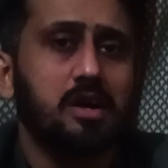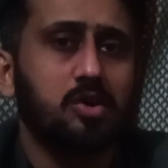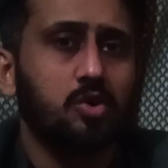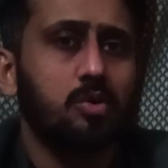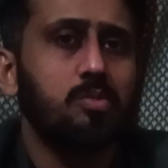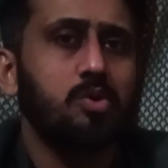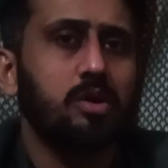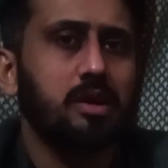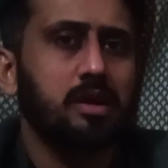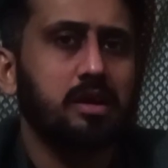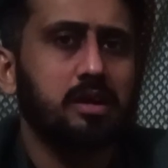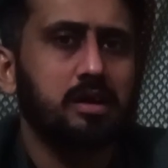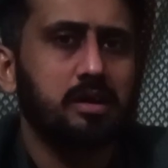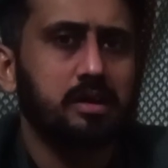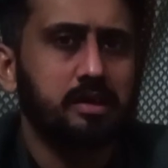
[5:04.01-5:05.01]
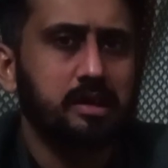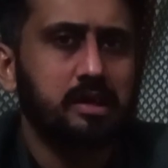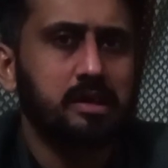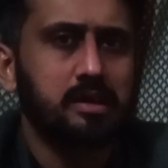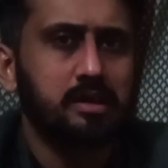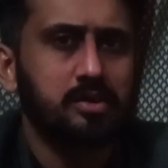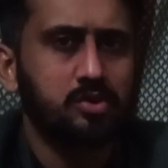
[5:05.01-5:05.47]

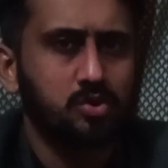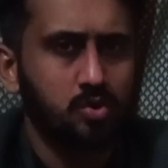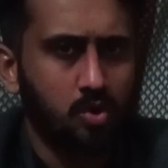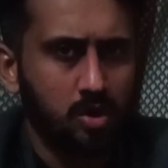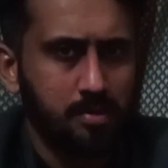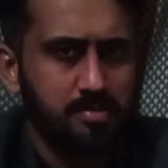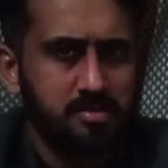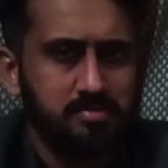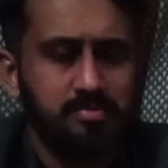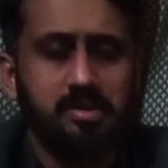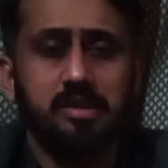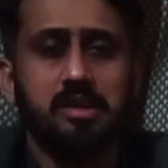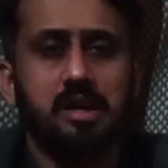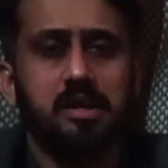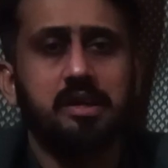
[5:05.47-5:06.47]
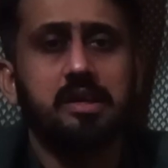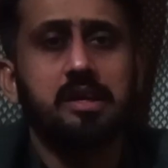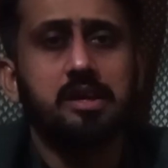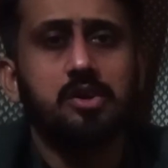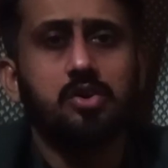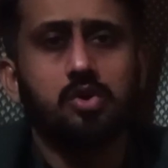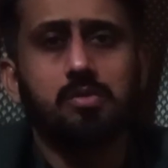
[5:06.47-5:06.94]
chromoglycan drops in eye.
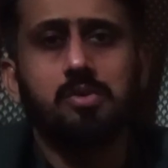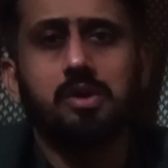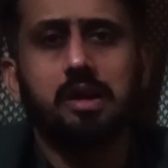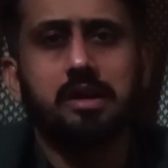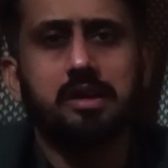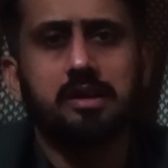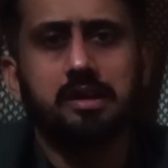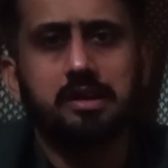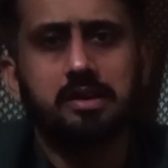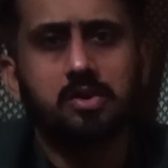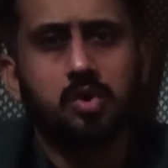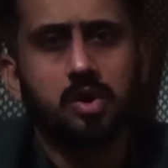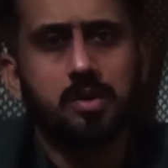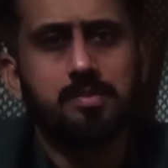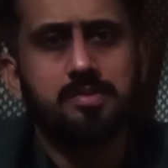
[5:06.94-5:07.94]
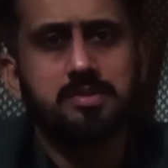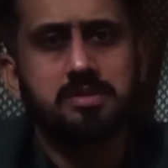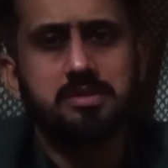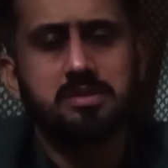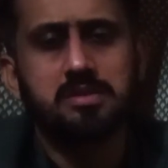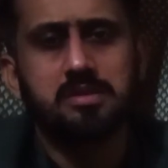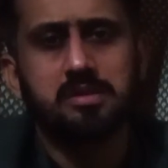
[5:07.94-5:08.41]
Chromoglycan
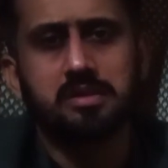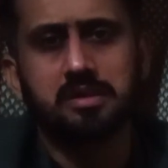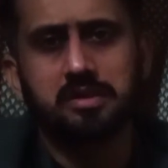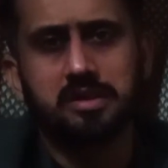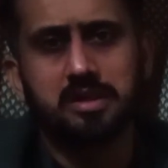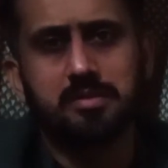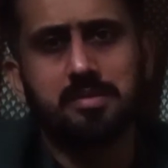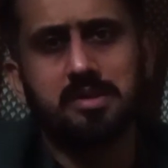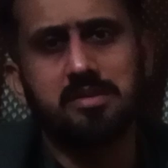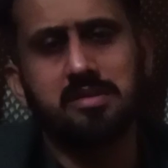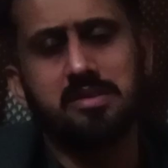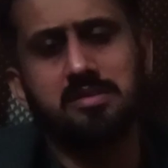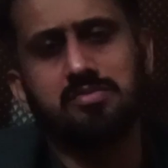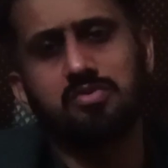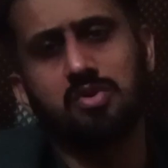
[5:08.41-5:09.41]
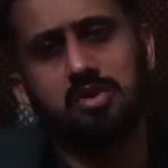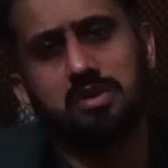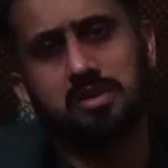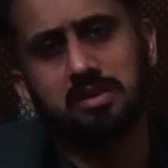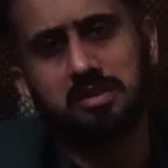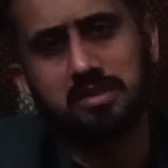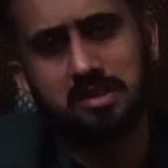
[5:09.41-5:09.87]
drops treatment is
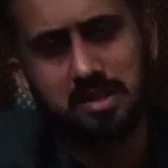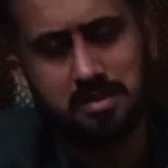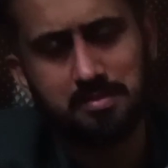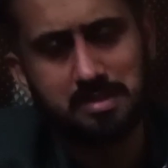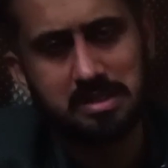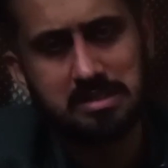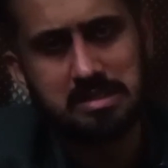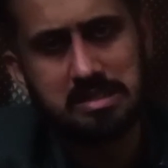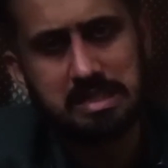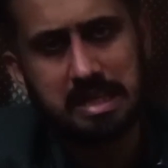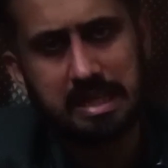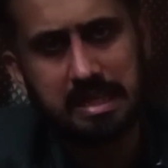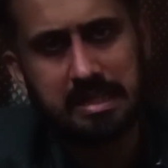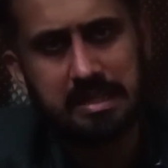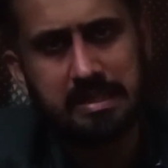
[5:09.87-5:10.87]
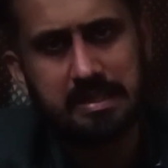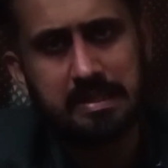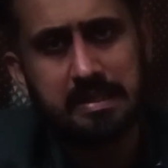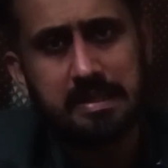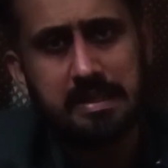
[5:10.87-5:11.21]
for 3 months, and